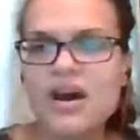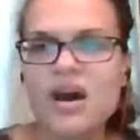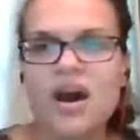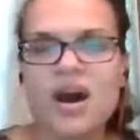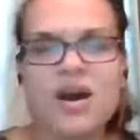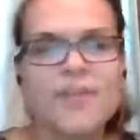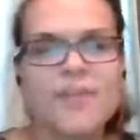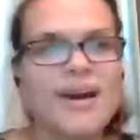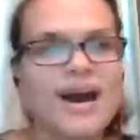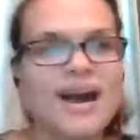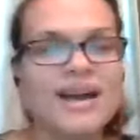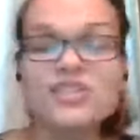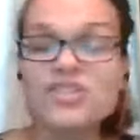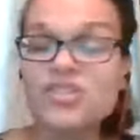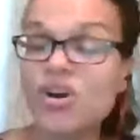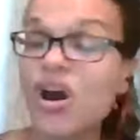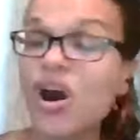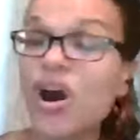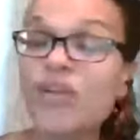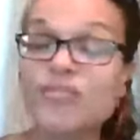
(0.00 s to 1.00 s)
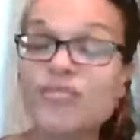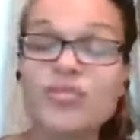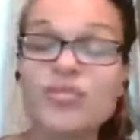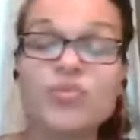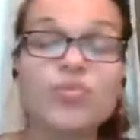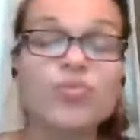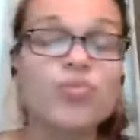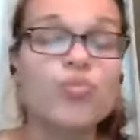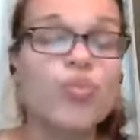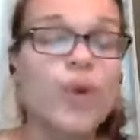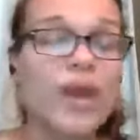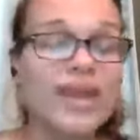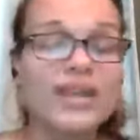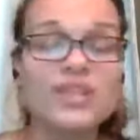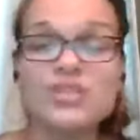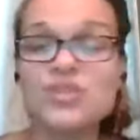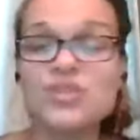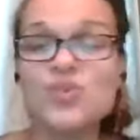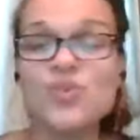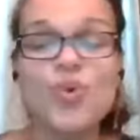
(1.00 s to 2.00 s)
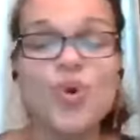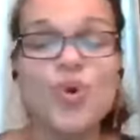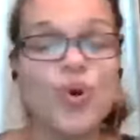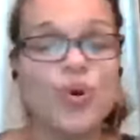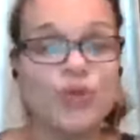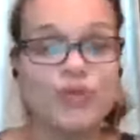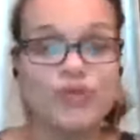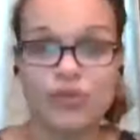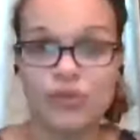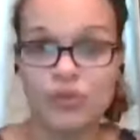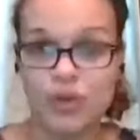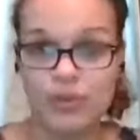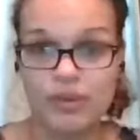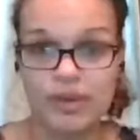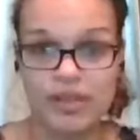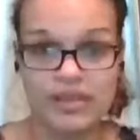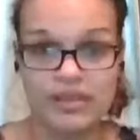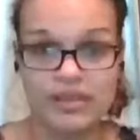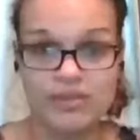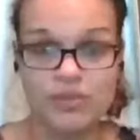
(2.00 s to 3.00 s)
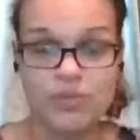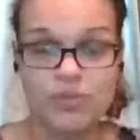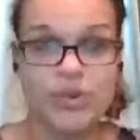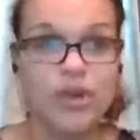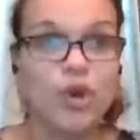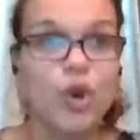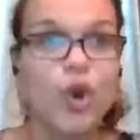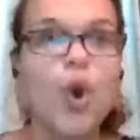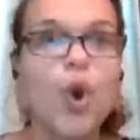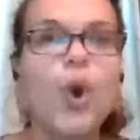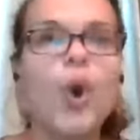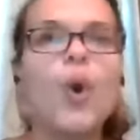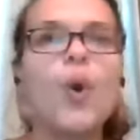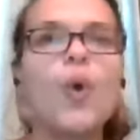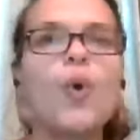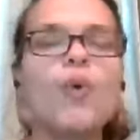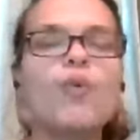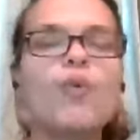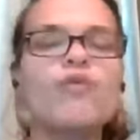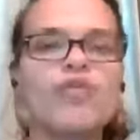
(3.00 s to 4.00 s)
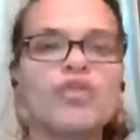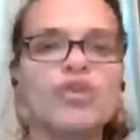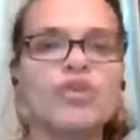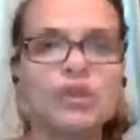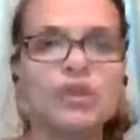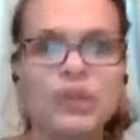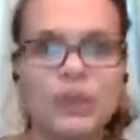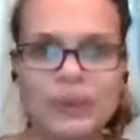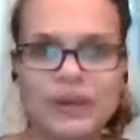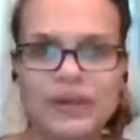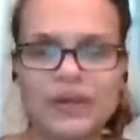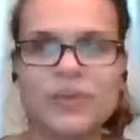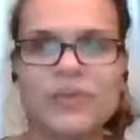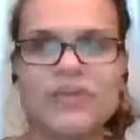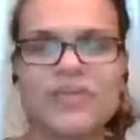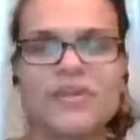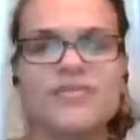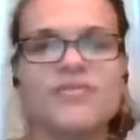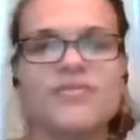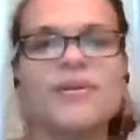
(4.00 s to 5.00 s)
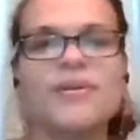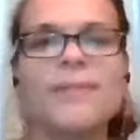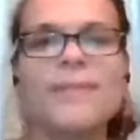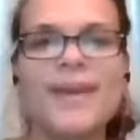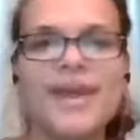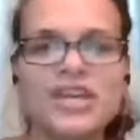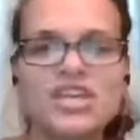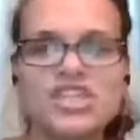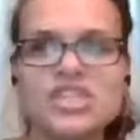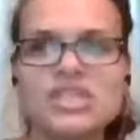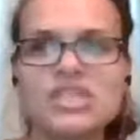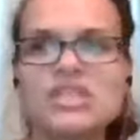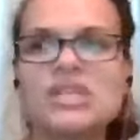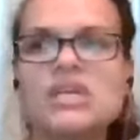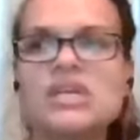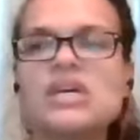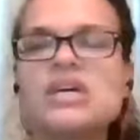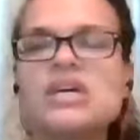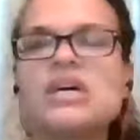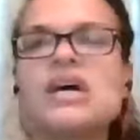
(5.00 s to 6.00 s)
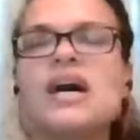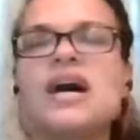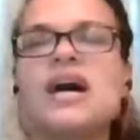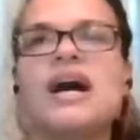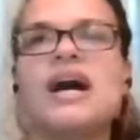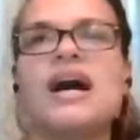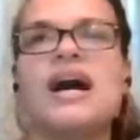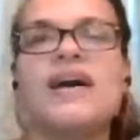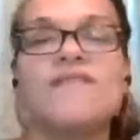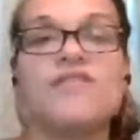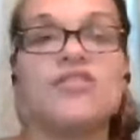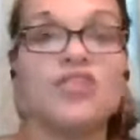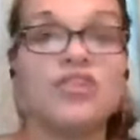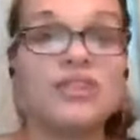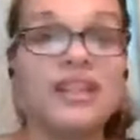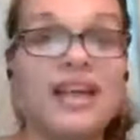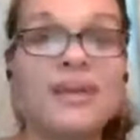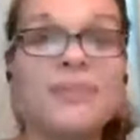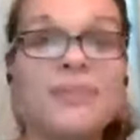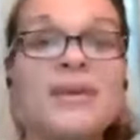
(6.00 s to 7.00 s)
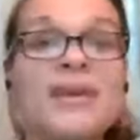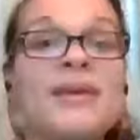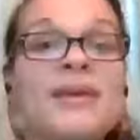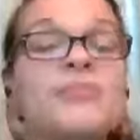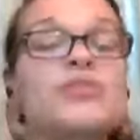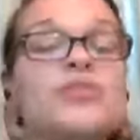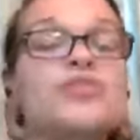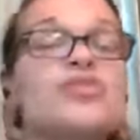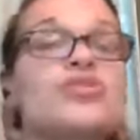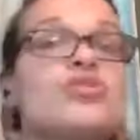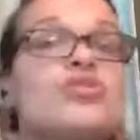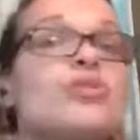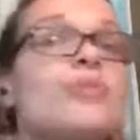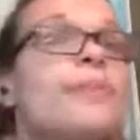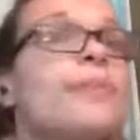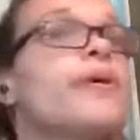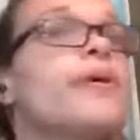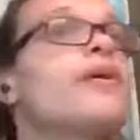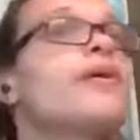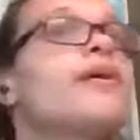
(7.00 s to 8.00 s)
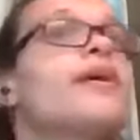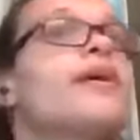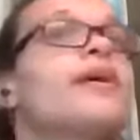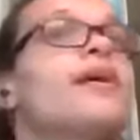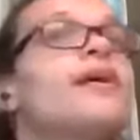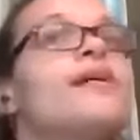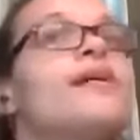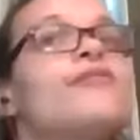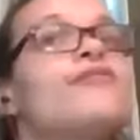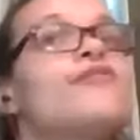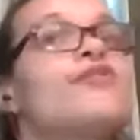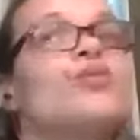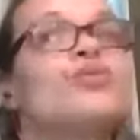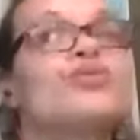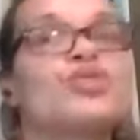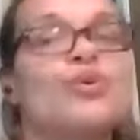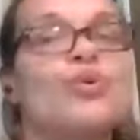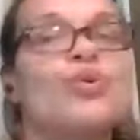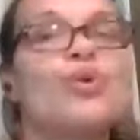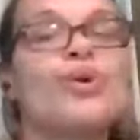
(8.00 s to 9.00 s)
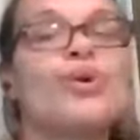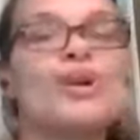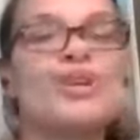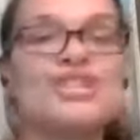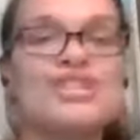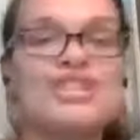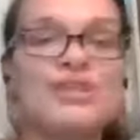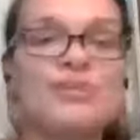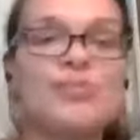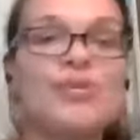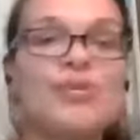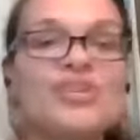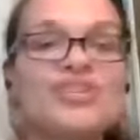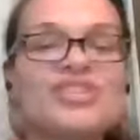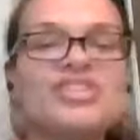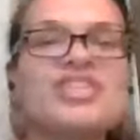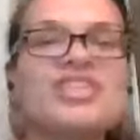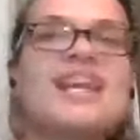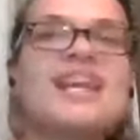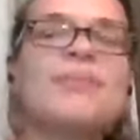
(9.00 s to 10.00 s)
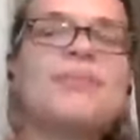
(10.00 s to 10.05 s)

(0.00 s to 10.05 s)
Our minds are often way too overloaded. We are overloaded with information. Uh, if you're like me, I'm a super future oriented person.